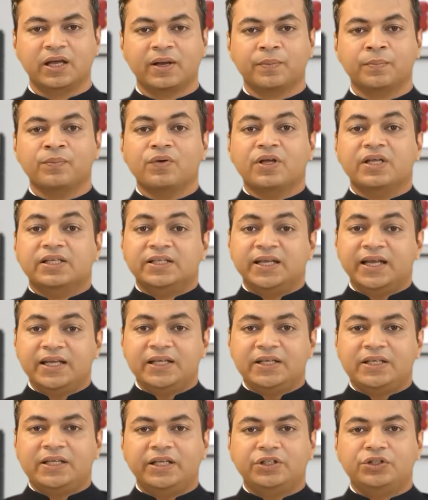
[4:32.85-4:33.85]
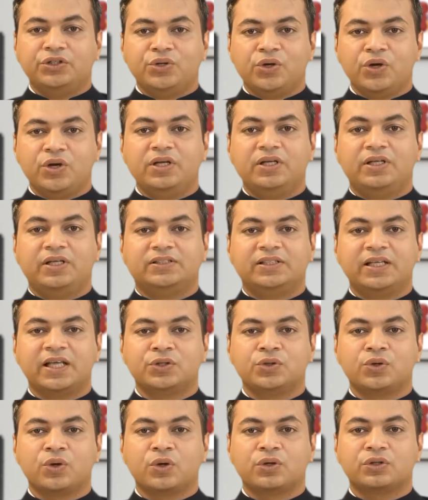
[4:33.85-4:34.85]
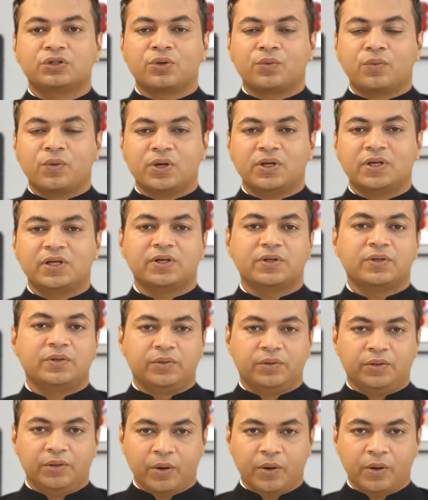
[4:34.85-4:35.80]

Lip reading: and bring that in control, as I told you earlier.